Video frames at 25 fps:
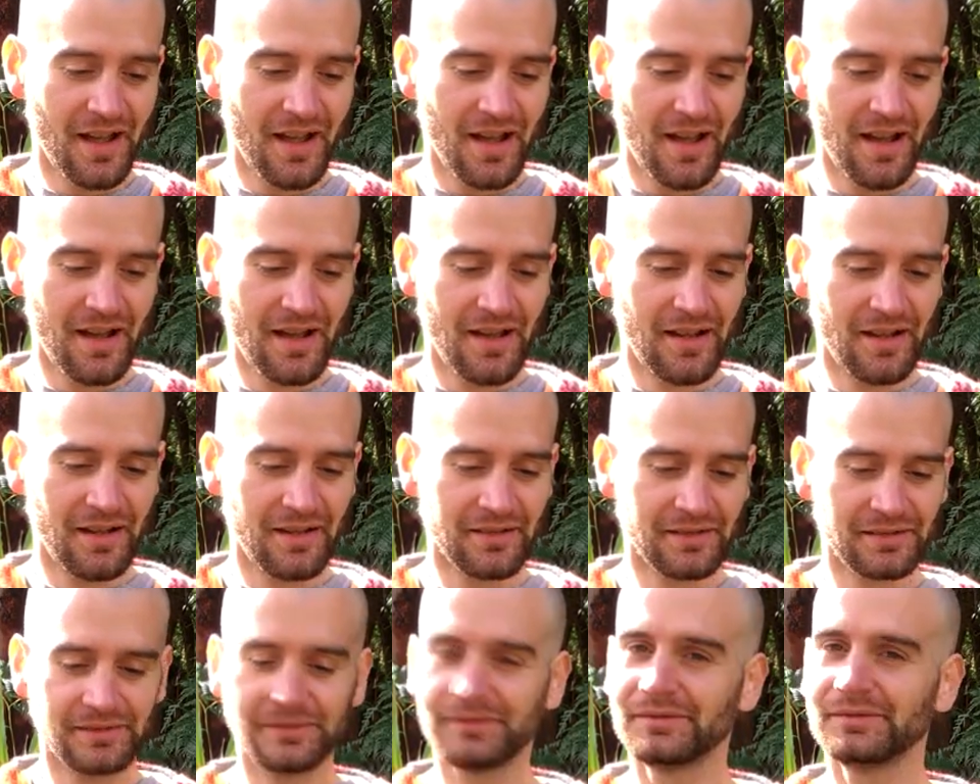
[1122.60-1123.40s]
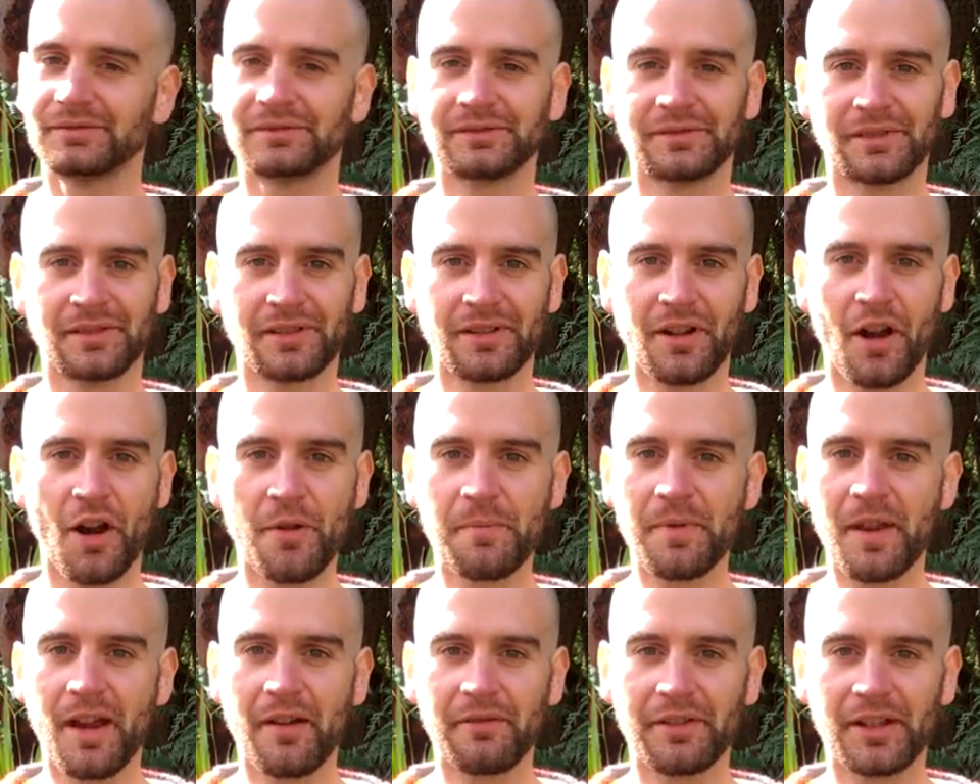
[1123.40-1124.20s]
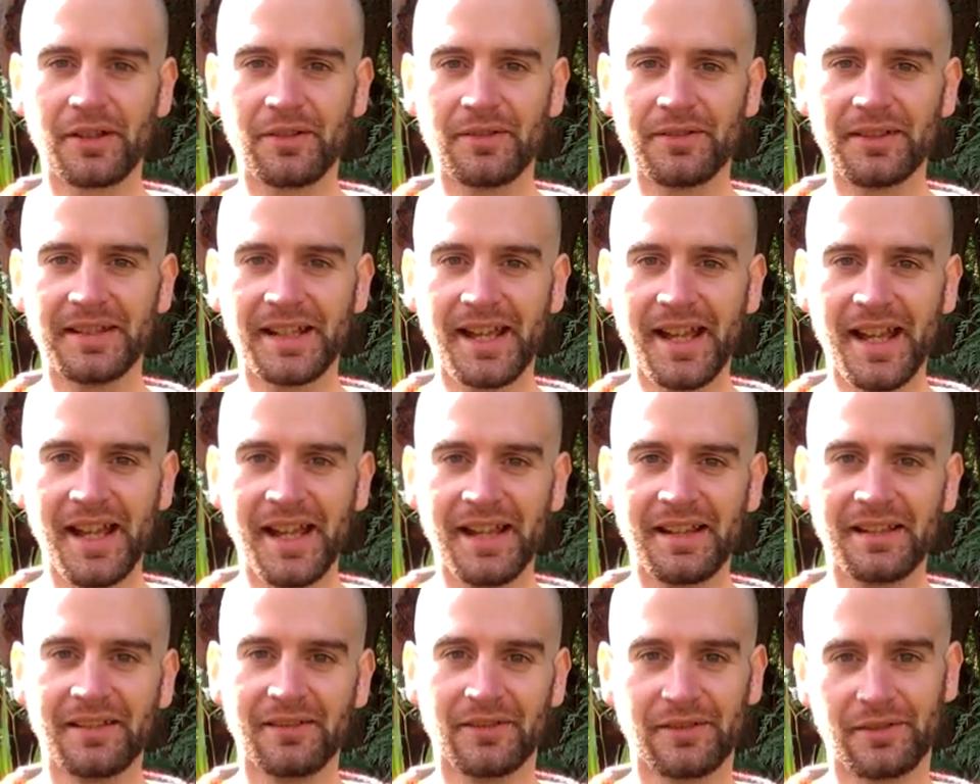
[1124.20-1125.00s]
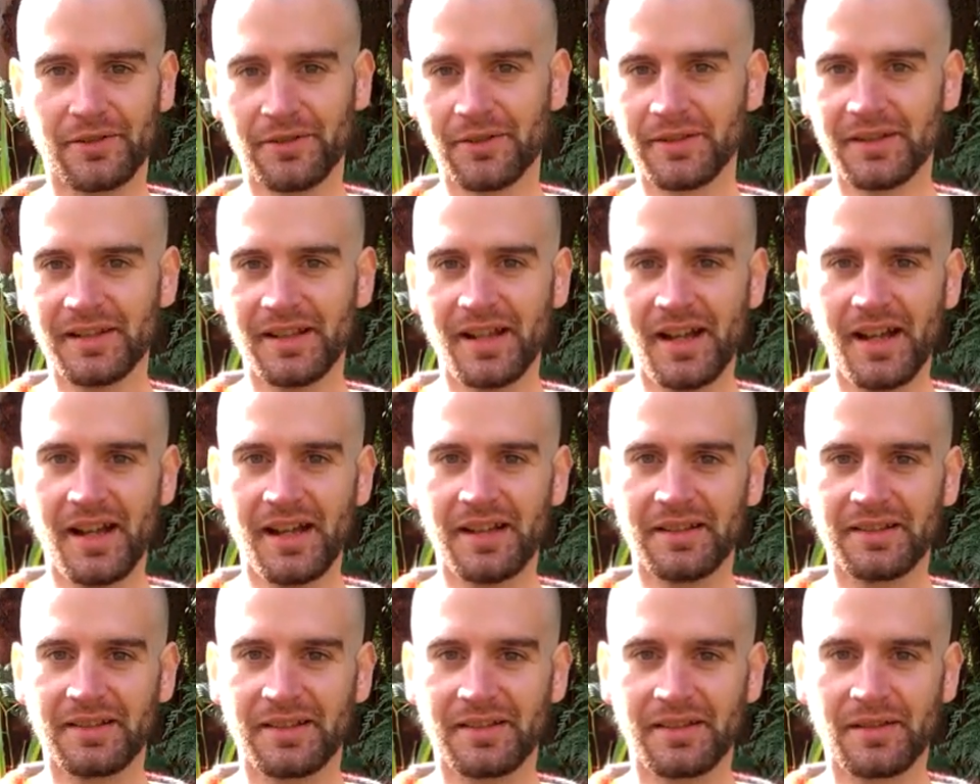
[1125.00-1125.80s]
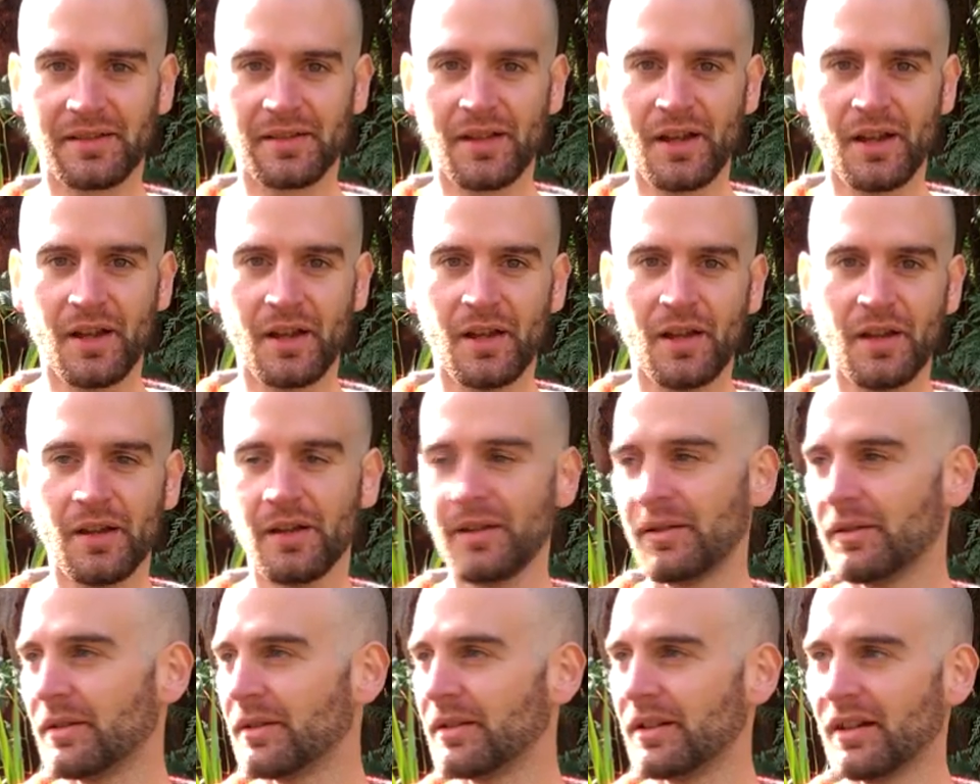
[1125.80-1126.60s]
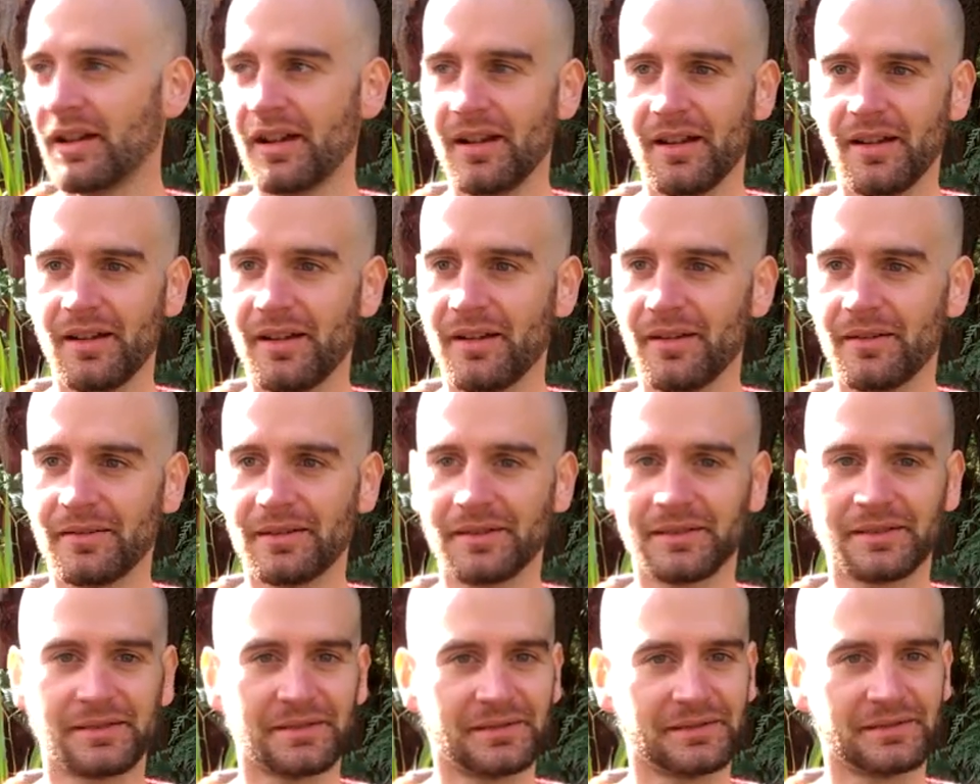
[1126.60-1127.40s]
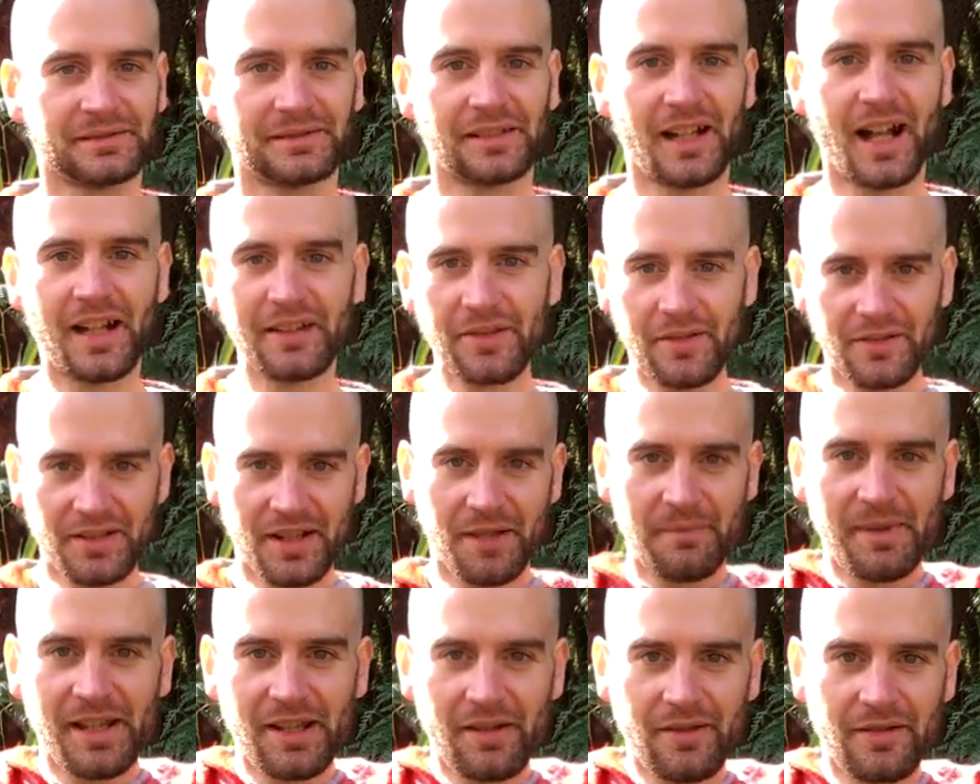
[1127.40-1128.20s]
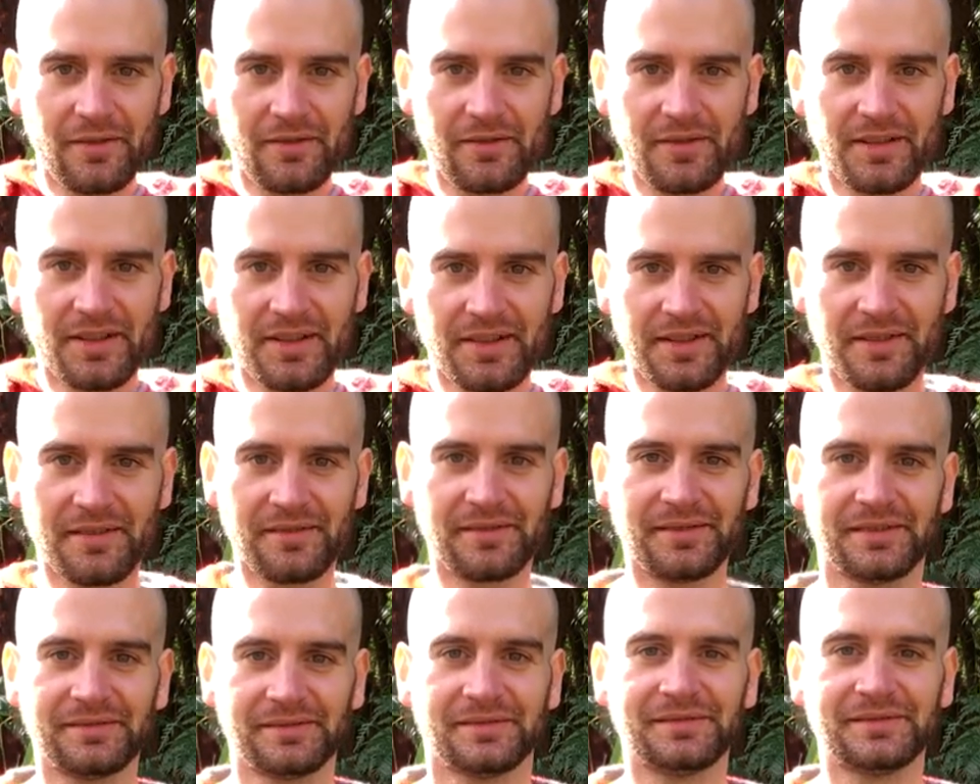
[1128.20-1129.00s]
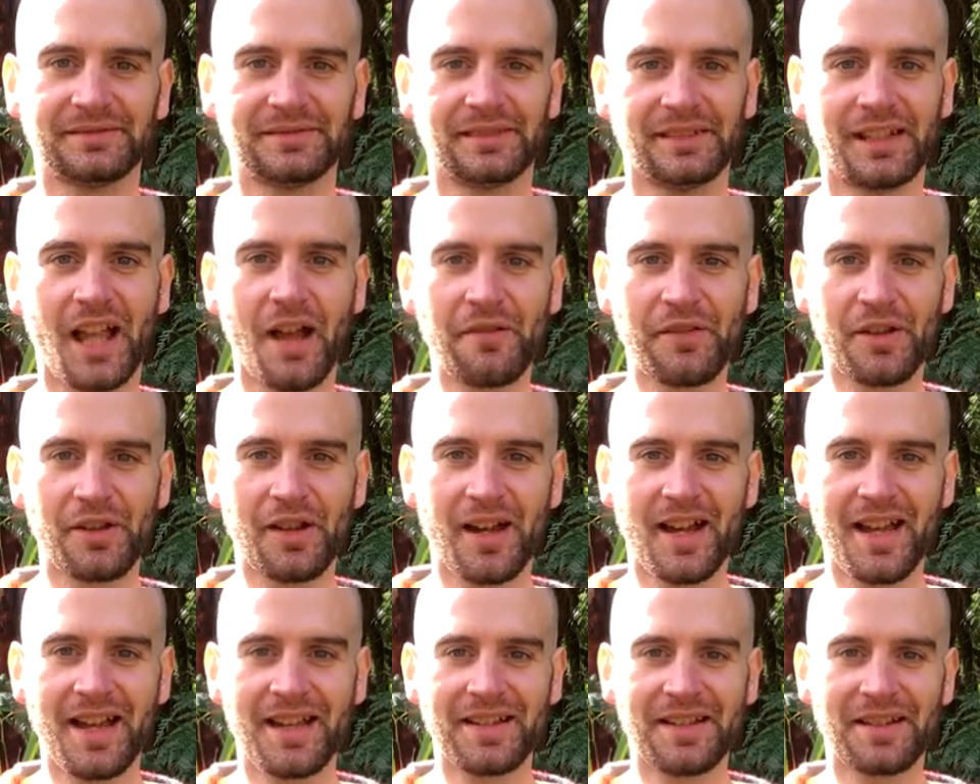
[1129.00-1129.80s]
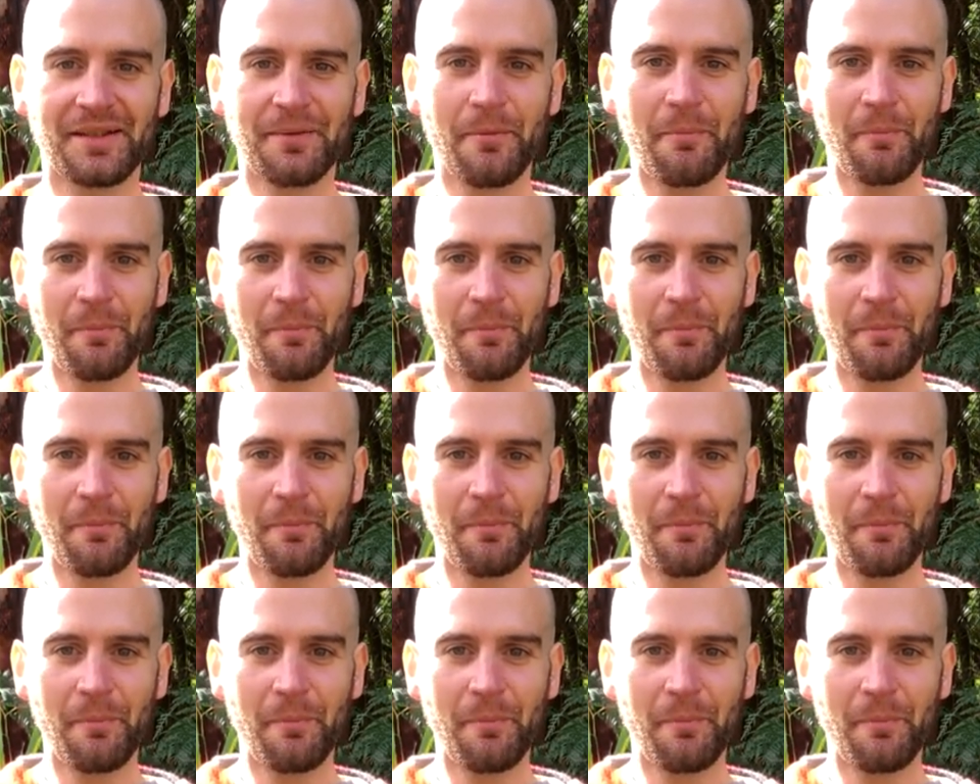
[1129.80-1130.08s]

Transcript: Hope you're having a good day. Good night. Adios, amigos. Love you guys.